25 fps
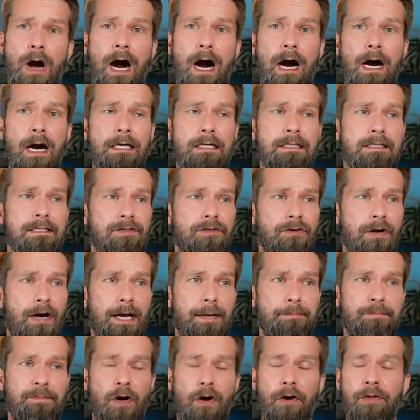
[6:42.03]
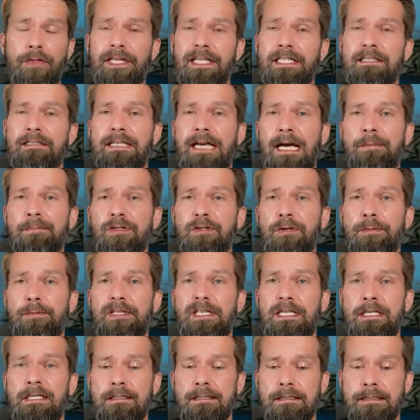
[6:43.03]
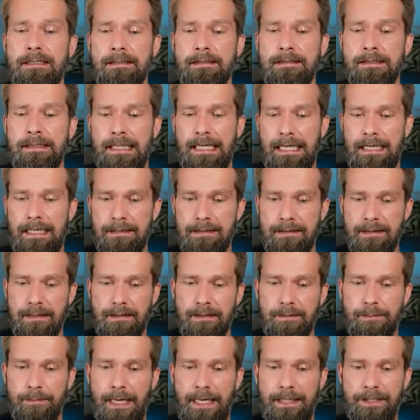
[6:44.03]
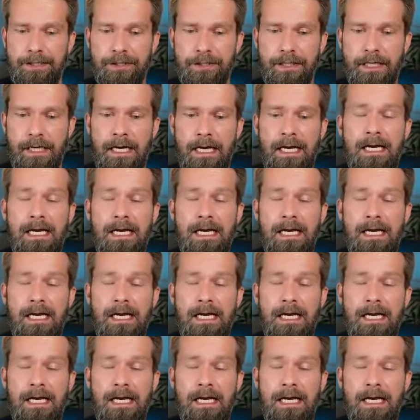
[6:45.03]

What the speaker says: are described on the TypeScript-eslint getting started page.